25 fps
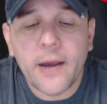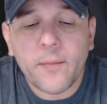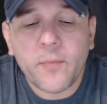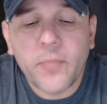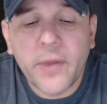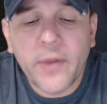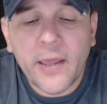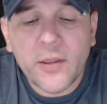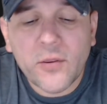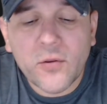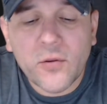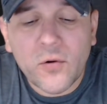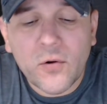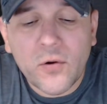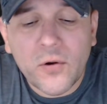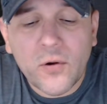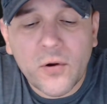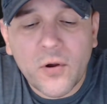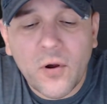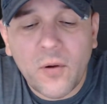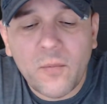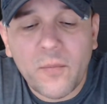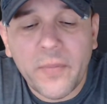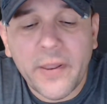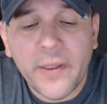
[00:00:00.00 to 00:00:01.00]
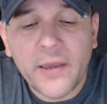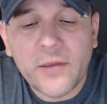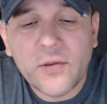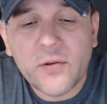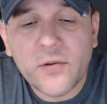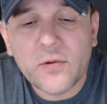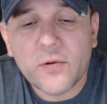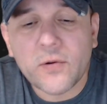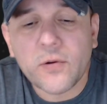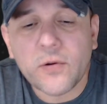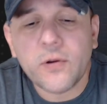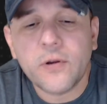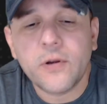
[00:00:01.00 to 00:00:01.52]
Prieto, God bless
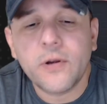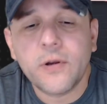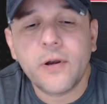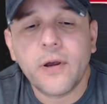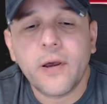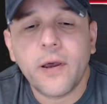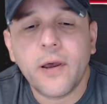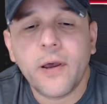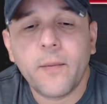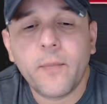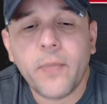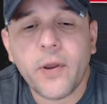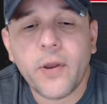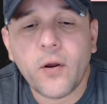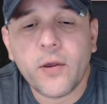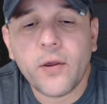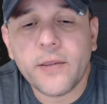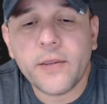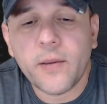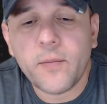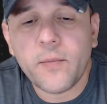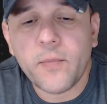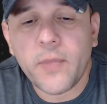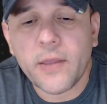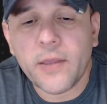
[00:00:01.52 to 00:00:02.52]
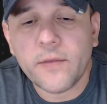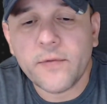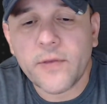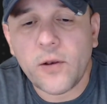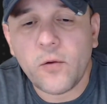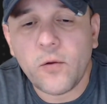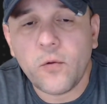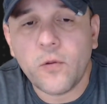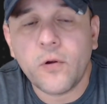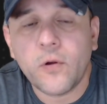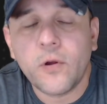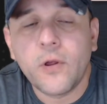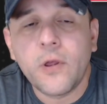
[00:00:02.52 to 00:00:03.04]
you. Espero estar bien,
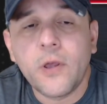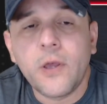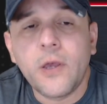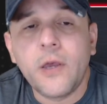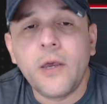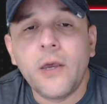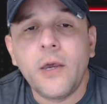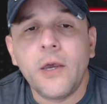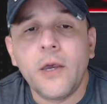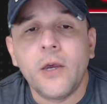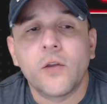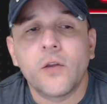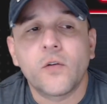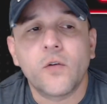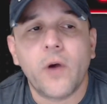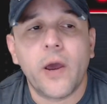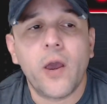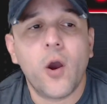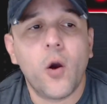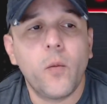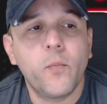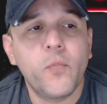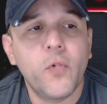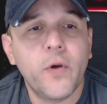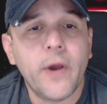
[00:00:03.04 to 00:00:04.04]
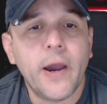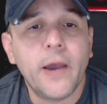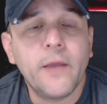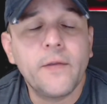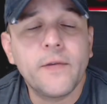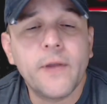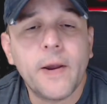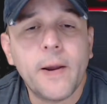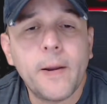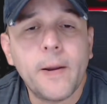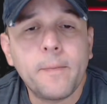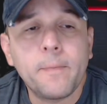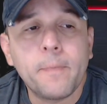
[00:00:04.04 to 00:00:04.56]
saludo. So I hope you guys,
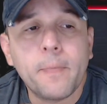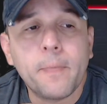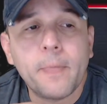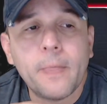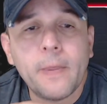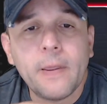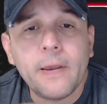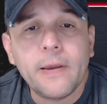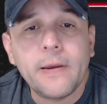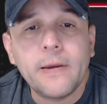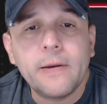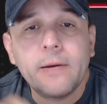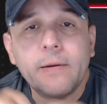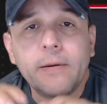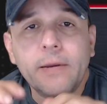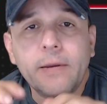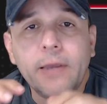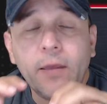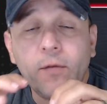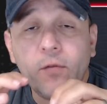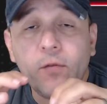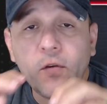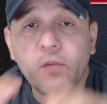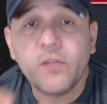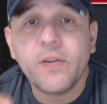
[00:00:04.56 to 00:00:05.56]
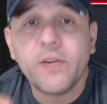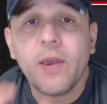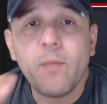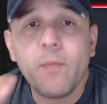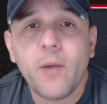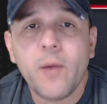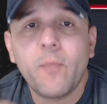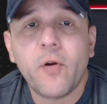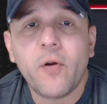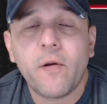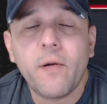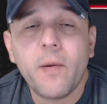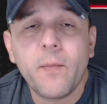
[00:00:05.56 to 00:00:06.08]
if you send me
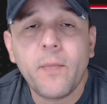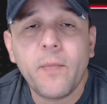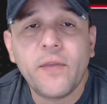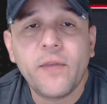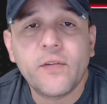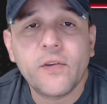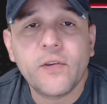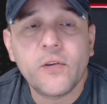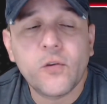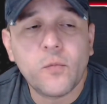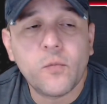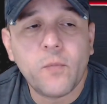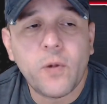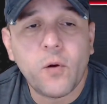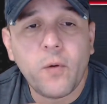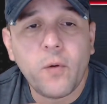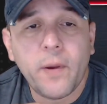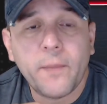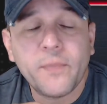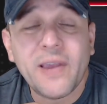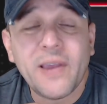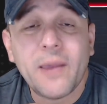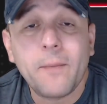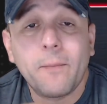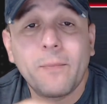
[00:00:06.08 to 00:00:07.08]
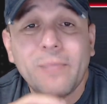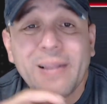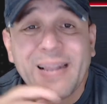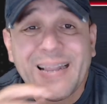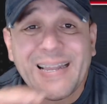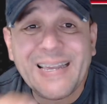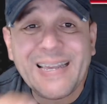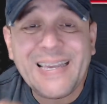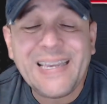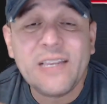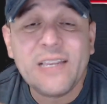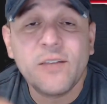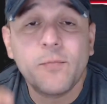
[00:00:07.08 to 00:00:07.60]
a private message to my website,
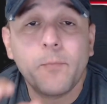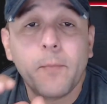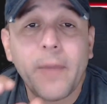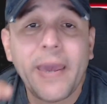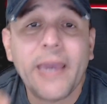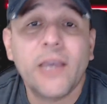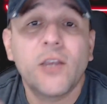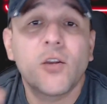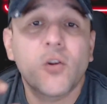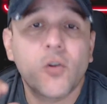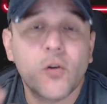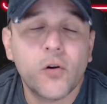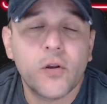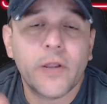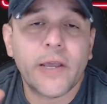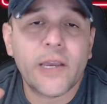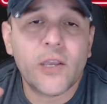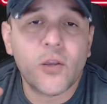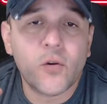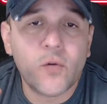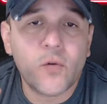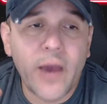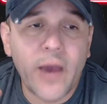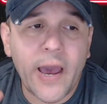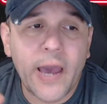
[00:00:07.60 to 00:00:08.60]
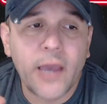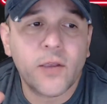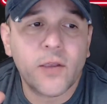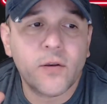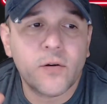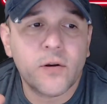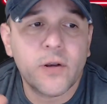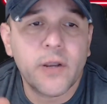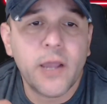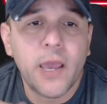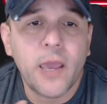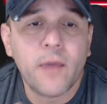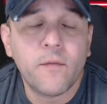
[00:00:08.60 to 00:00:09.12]
please make sure that you add
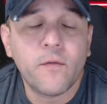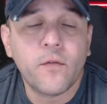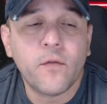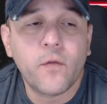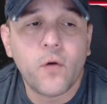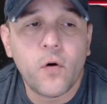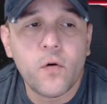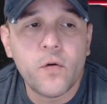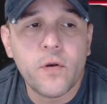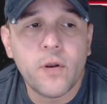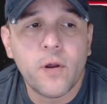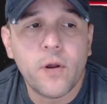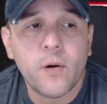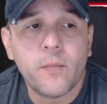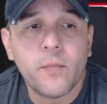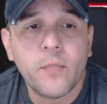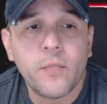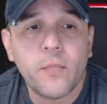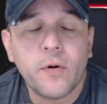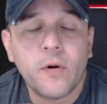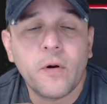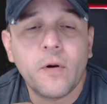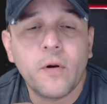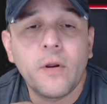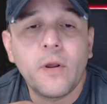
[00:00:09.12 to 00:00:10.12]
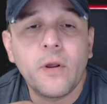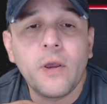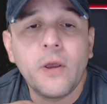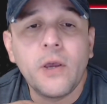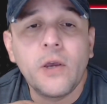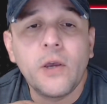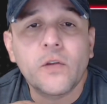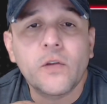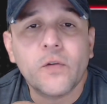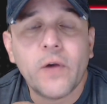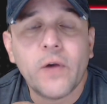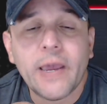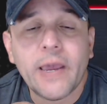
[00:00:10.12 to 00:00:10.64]
your name, phone number,
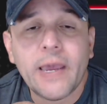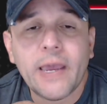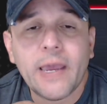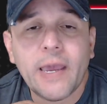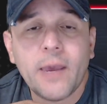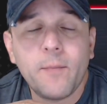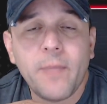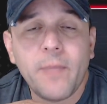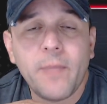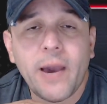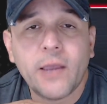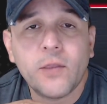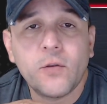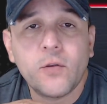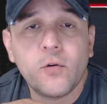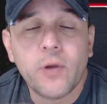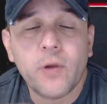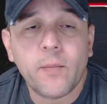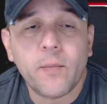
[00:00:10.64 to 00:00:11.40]
so I can get back to you.